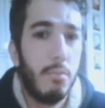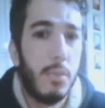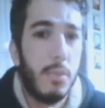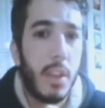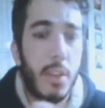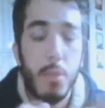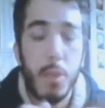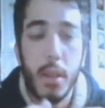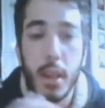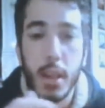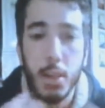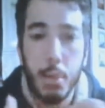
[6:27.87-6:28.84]
they have been
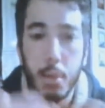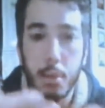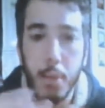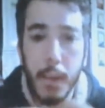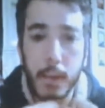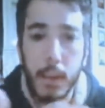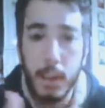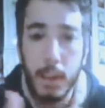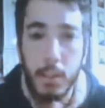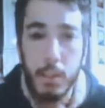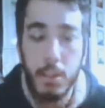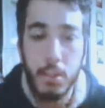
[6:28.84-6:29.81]
experimenting
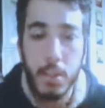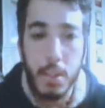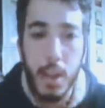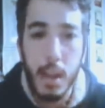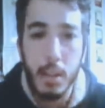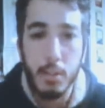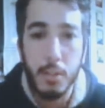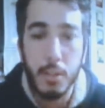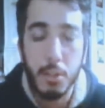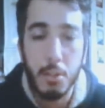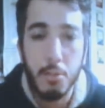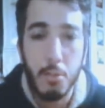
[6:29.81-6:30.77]
with, you know, this kind
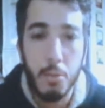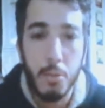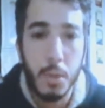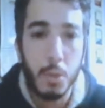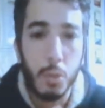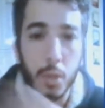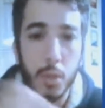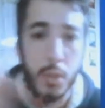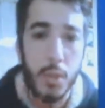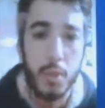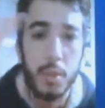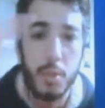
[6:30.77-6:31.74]
of freedom of movement with
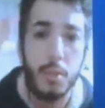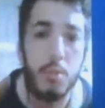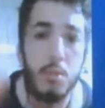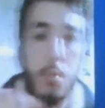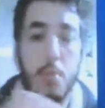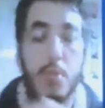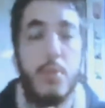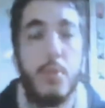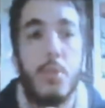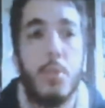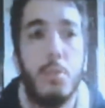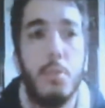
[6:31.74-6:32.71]
Eastern Europe
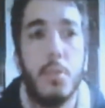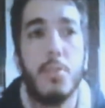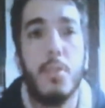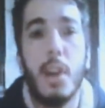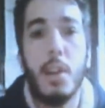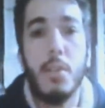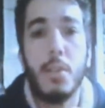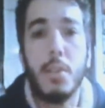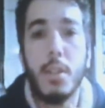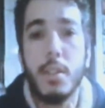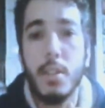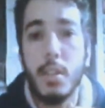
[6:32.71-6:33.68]
for almost 5 or
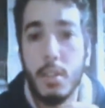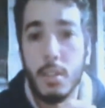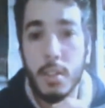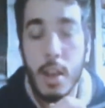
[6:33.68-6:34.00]
6 years,